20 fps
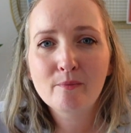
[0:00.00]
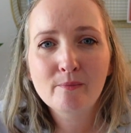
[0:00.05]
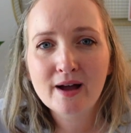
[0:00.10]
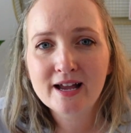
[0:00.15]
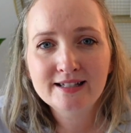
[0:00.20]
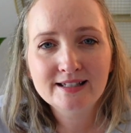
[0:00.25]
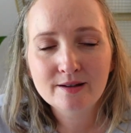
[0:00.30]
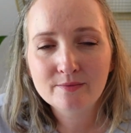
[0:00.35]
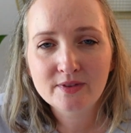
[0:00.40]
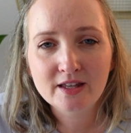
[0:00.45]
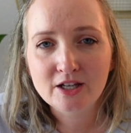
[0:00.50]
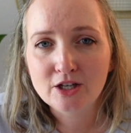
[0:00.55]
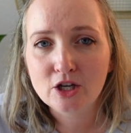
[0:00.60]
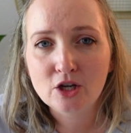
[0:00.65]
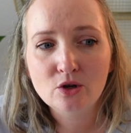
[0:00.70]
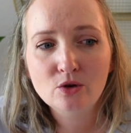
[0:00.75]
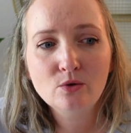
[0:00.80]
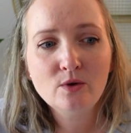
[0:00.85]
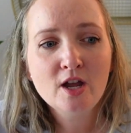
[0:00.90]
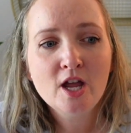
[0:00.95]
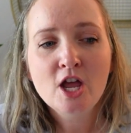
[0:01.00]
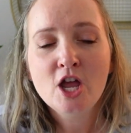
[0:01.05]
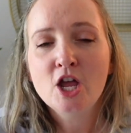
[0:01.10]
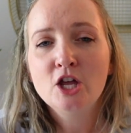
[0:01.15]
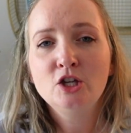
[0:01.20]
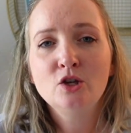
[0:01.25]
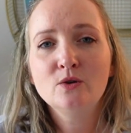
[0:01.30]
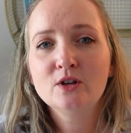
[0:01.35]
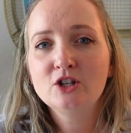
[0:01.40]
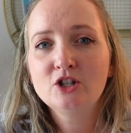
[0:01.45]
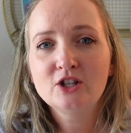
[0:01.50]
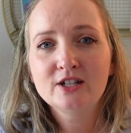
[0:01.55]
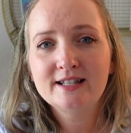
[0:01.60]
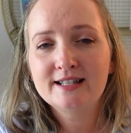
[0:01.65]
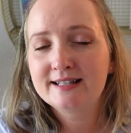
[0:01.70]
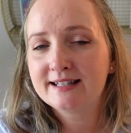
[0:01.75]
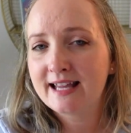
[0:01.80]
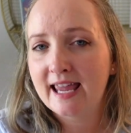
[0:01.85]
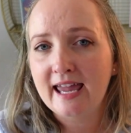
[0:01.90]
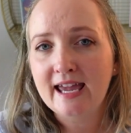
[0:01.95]
and buy something new. You can
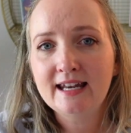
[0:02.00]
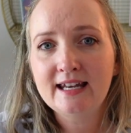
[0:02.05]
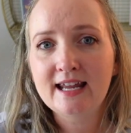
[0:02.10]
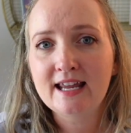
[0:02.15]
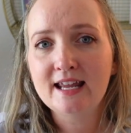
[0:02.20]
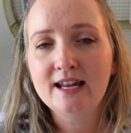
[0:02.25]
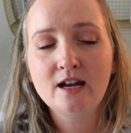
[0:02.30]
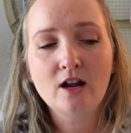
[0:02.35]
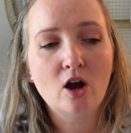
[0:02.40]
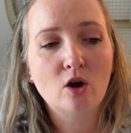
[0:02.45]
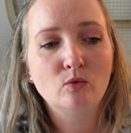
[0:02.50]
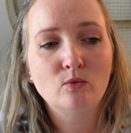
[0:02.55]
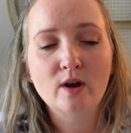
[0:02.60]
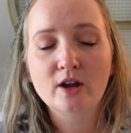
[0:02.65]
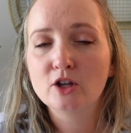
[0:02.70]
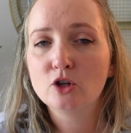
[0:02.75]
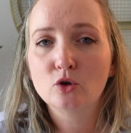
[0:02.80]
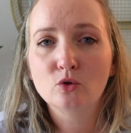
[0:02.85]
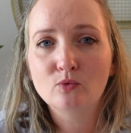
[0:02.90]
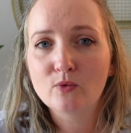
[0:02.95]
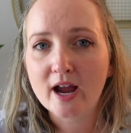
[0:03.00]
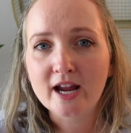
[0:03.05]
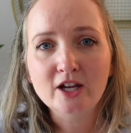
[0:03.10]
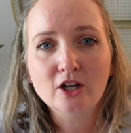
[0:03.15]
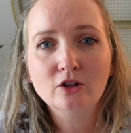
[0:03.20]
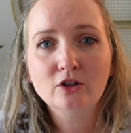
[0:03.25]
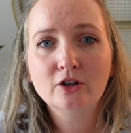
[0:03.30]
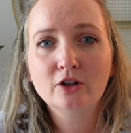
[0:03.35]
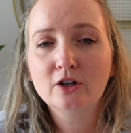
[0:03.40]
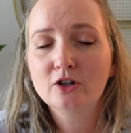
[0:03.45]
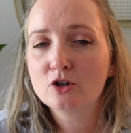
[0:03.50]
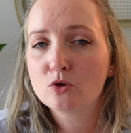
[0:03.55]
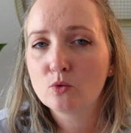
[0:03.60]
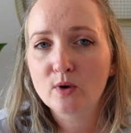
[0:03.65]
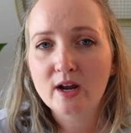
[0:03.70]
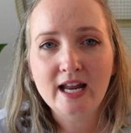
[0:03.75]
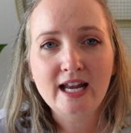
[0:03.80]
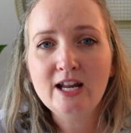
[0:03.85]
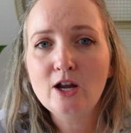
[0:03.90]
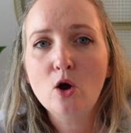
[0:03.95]
just scan in a, your regular,
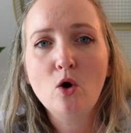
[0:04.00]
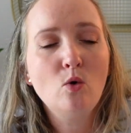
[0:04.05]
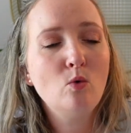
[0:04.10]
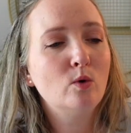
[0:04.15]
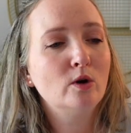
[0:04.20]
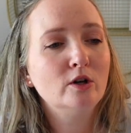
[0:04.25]
any old